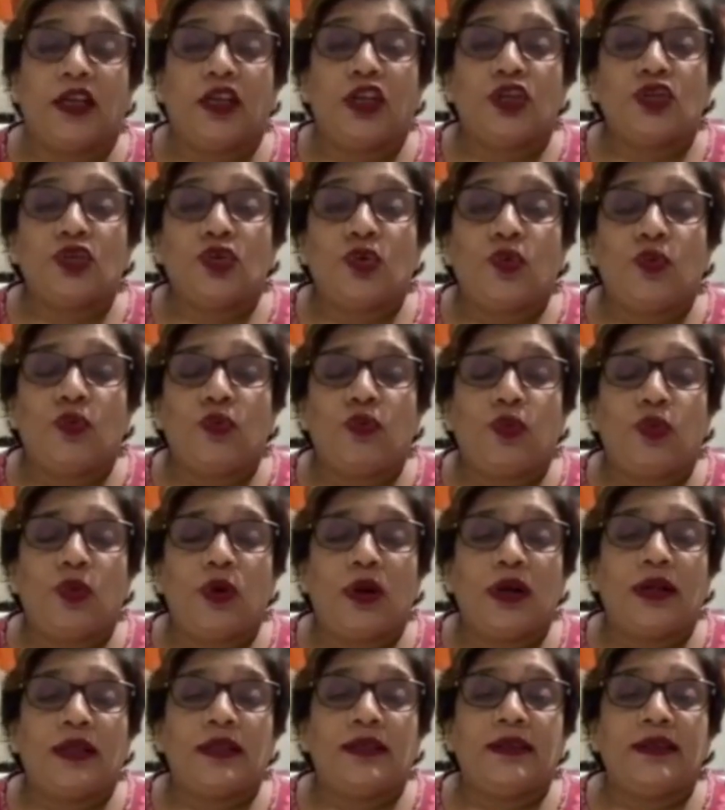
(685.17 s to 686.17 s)
So
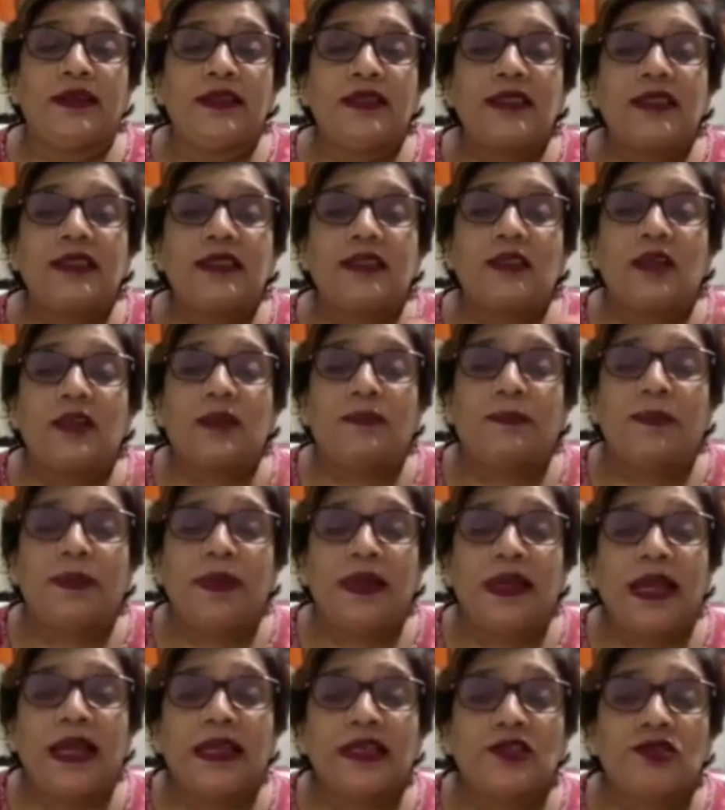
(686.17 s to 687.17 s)
this
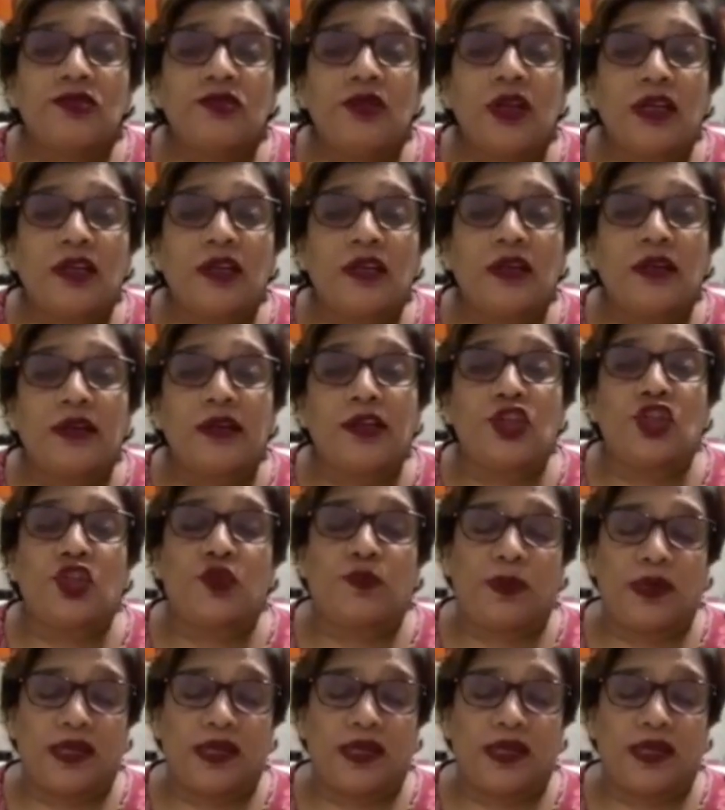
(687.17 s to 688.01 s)
platelet-rich